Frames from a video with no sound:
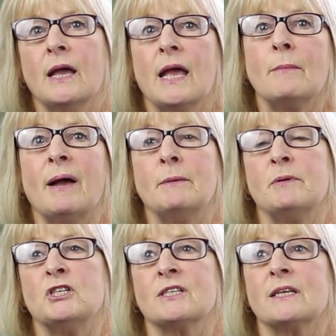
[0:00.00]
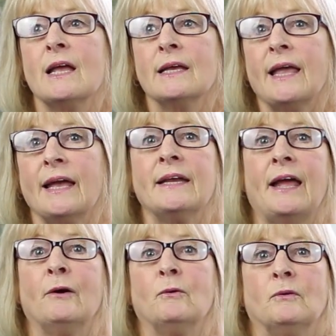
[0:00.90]
It may be just getting
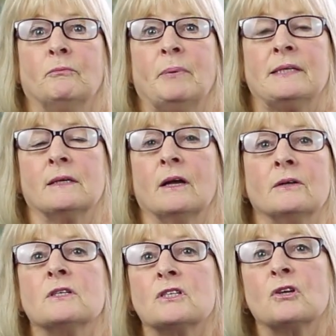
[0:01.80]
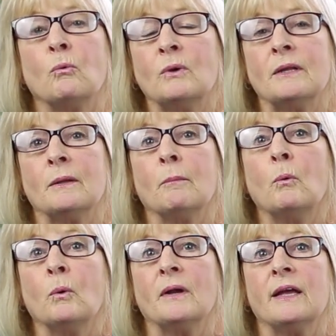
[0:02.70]
out of bed and going to school in the
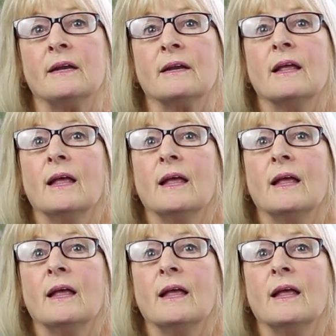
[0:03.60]
morning.